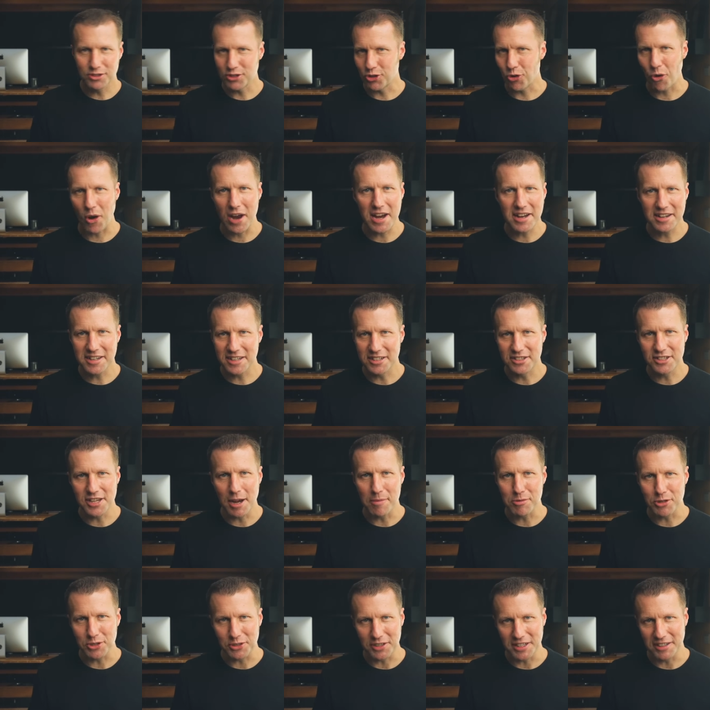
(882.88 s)
great
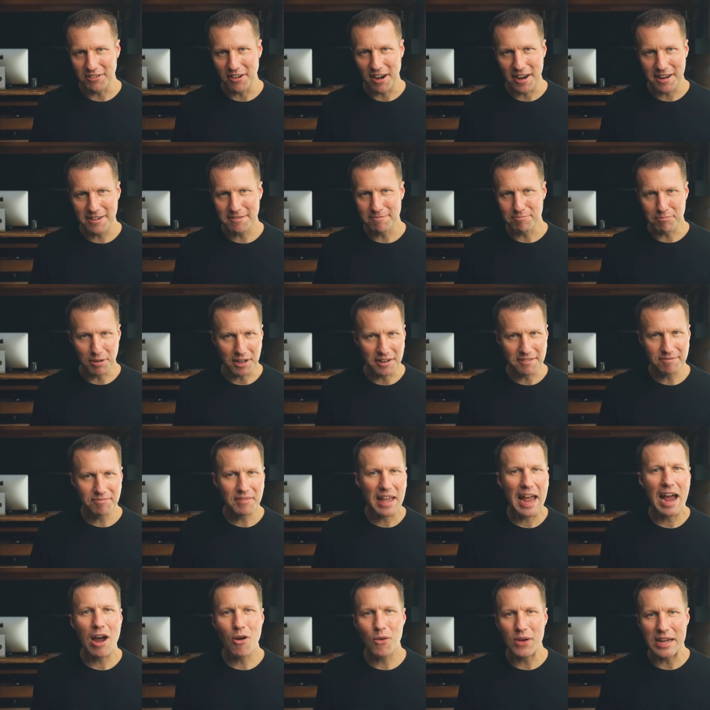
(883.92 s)
conceptually, right? But
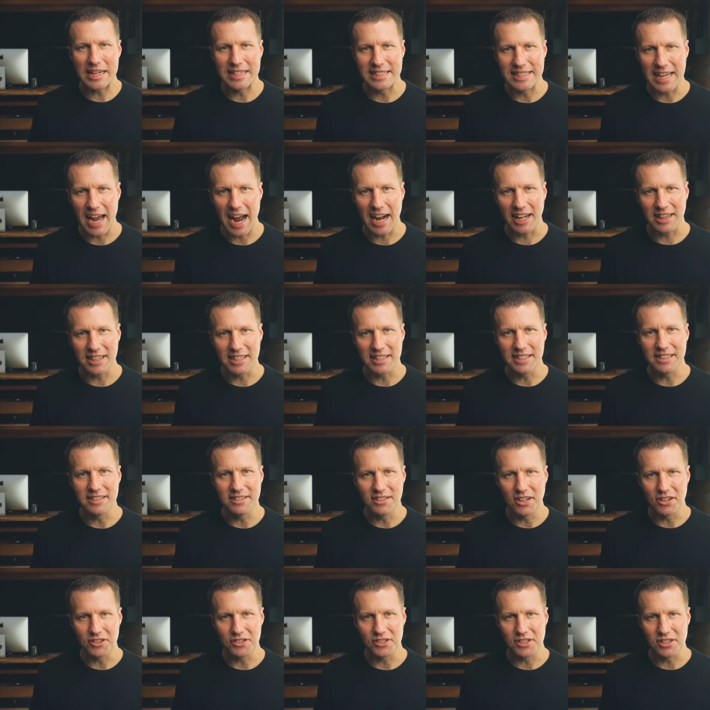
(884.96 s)
how exactly
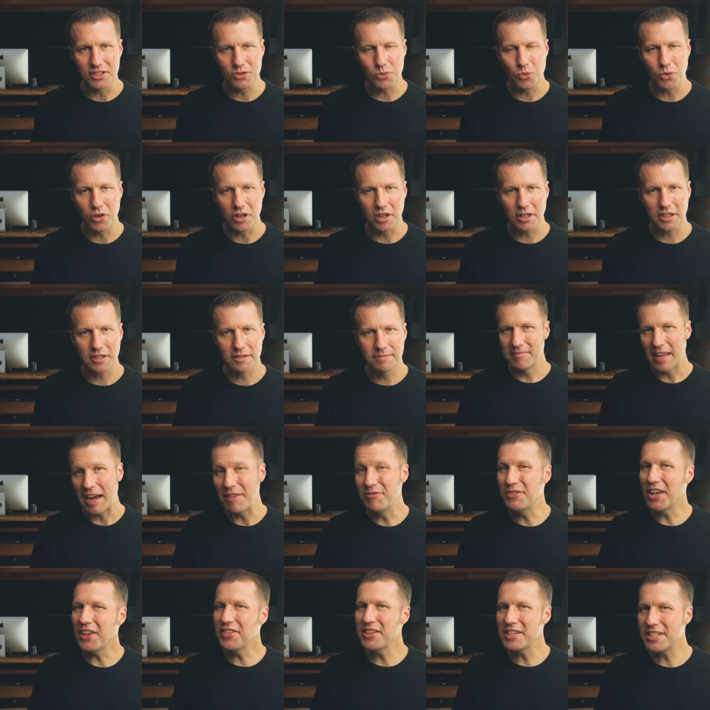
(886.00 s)
does this work? I've
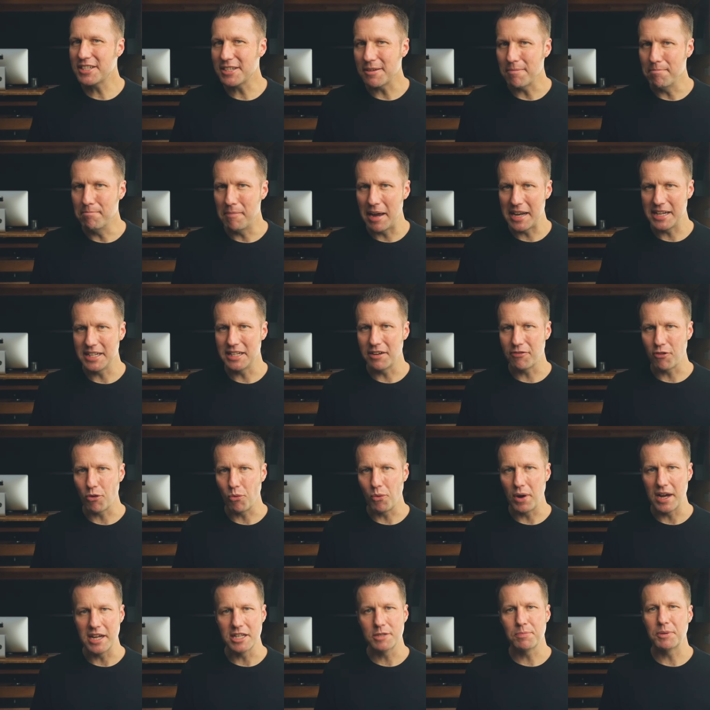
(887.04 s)
done this many different
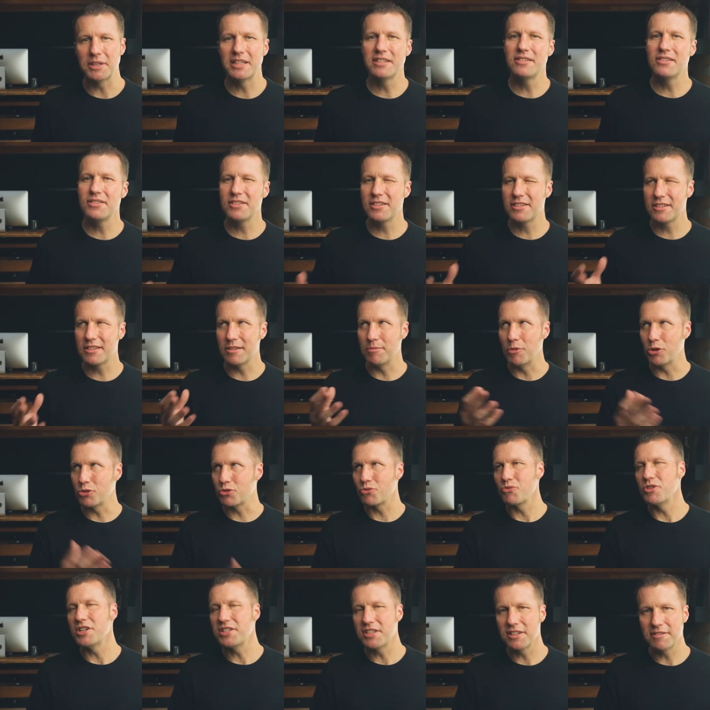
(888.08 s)
ways, but this is the
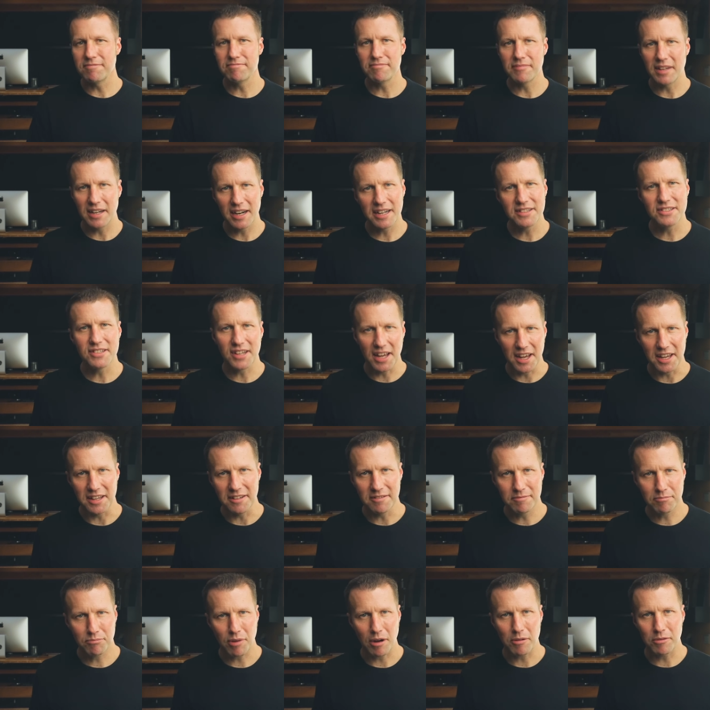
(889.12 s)
most recent and I'd say
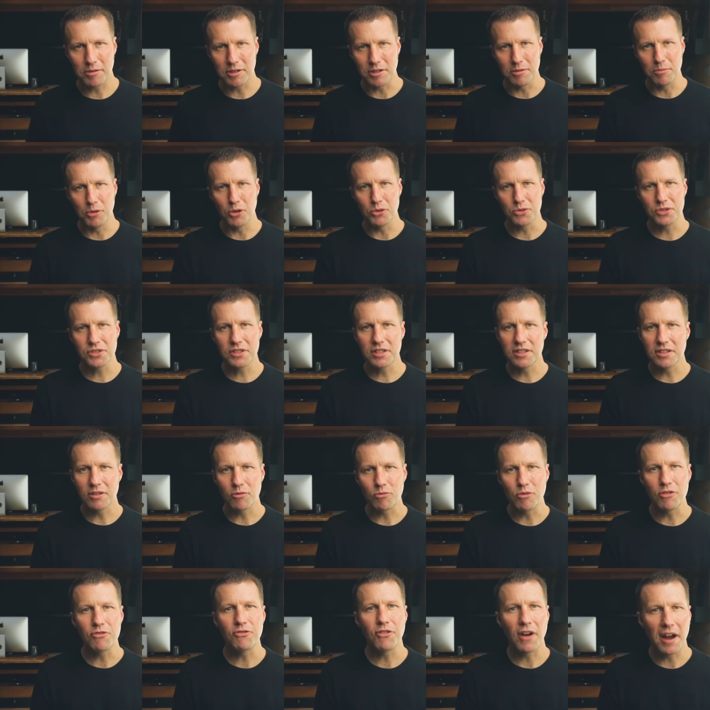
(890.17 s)
probably the most
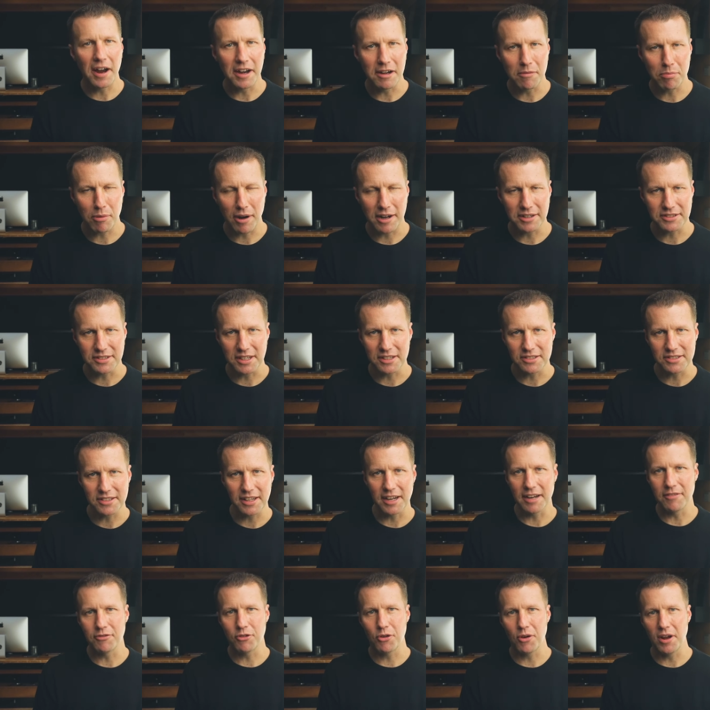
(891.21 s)
refined process that
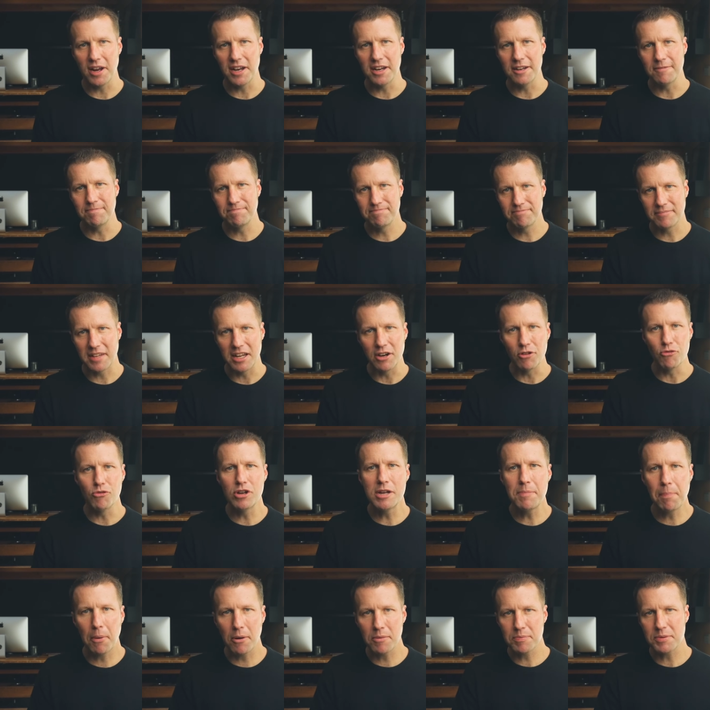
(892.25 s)
I've created. It
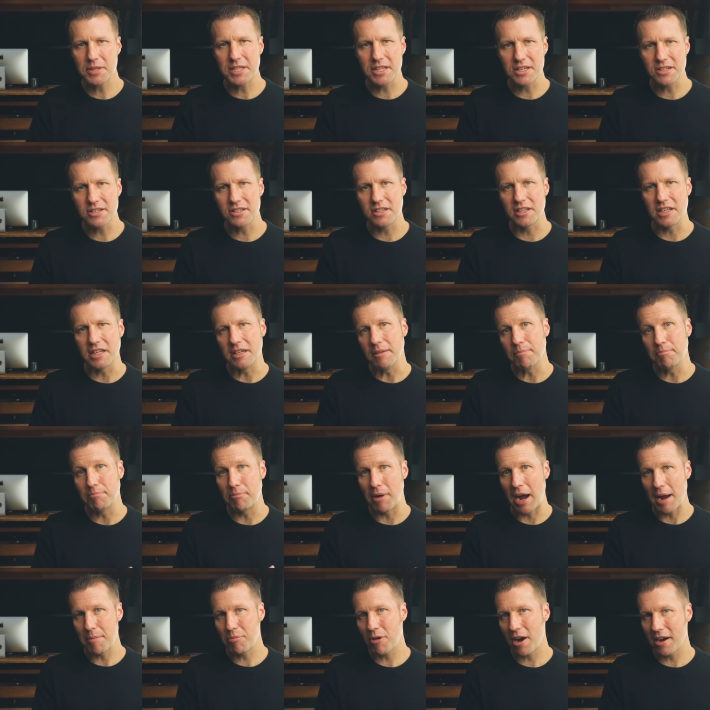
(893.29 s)
repurposes the
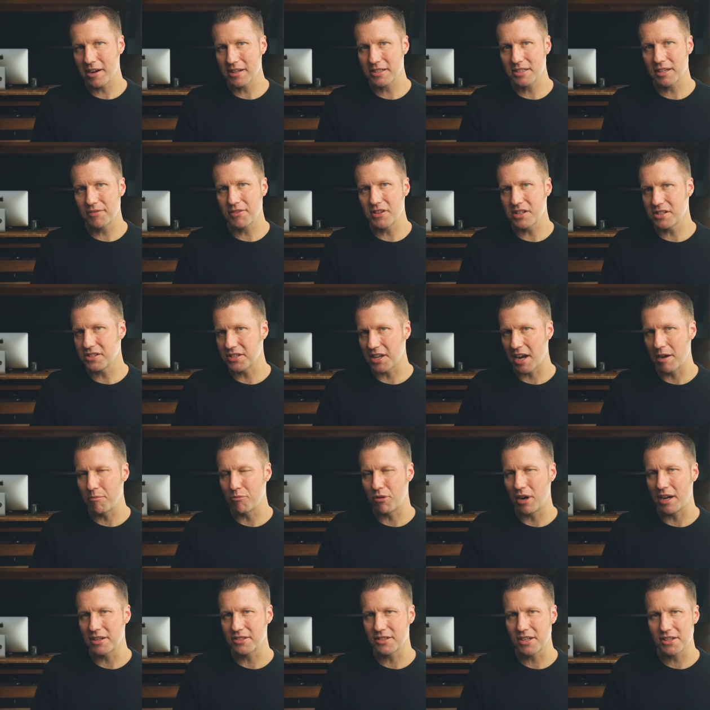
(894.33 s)
byproducts of the design
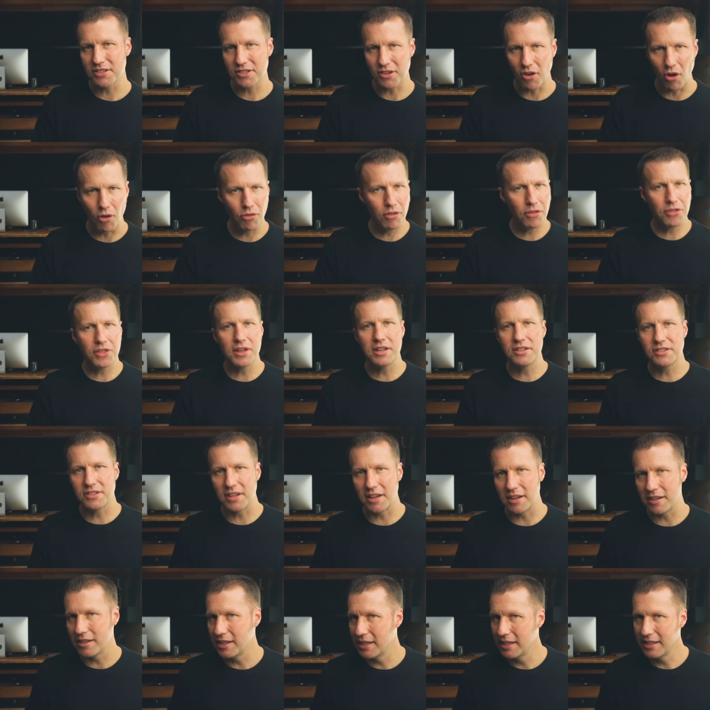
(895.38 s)
process, all the things
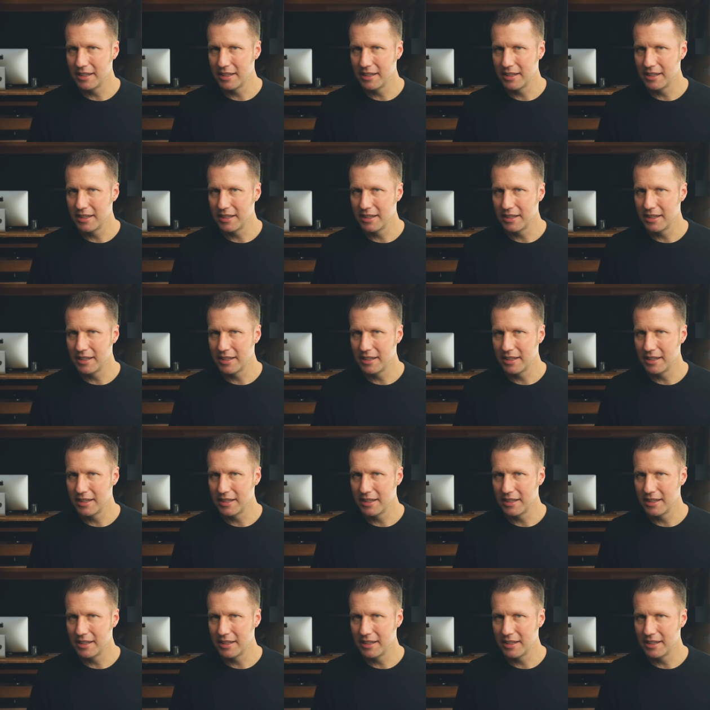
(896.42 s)
that